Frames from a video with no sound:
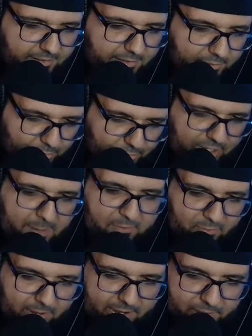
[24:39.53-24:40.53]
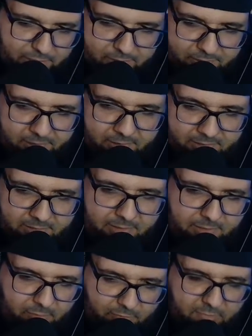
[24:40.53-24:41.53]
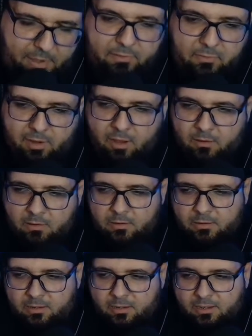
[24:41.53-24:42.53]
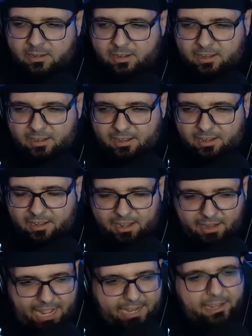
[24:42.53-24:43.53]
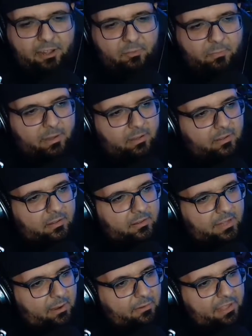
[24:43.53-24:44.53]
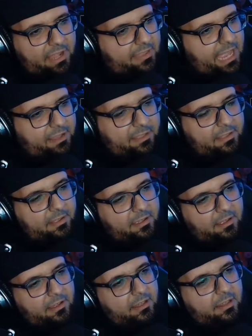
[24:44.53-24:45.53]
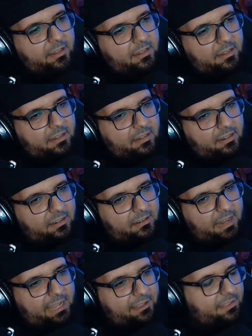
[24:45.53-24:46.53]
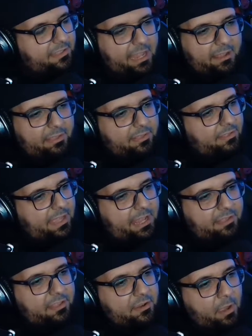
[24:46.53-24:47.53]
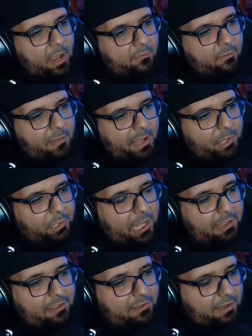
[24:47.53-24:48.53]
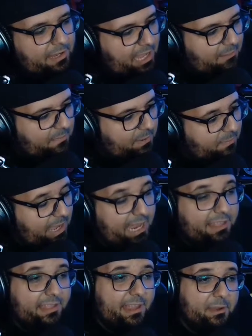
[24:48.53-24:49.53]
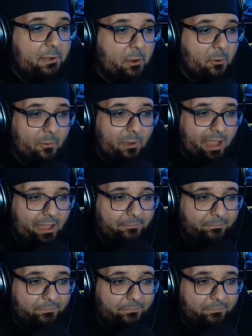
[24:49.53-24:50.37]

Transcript: James Whitehead Jr. of Expecto Go. And that killed me. I was like, that's That's the knife in my chest that's gonna get me. But I said, you know what?